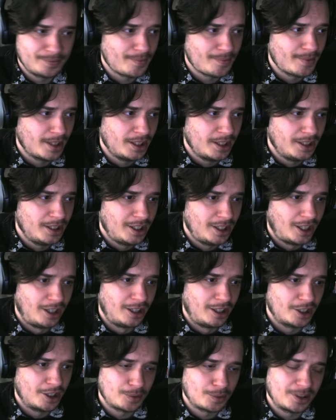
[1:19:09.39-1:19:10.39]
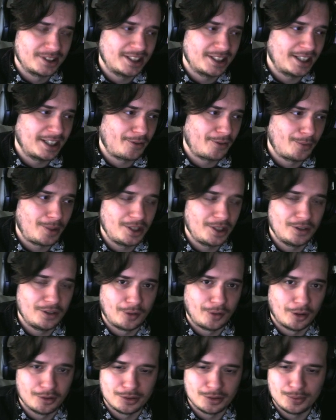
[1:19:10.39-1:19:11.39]
I also want to thank everybody who
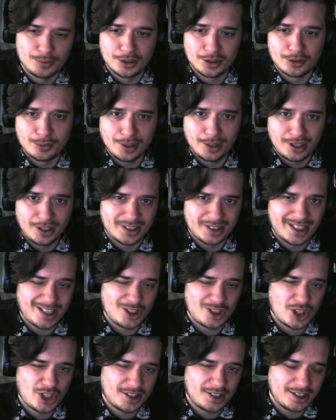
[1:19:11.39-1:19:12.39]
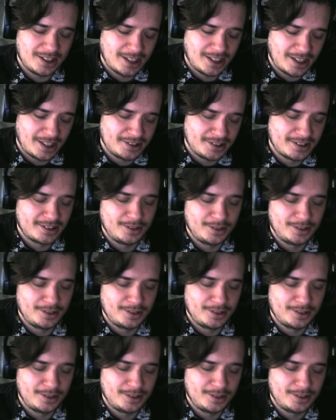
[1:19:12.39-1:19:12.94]
follows me on Twitter at @JantingGant.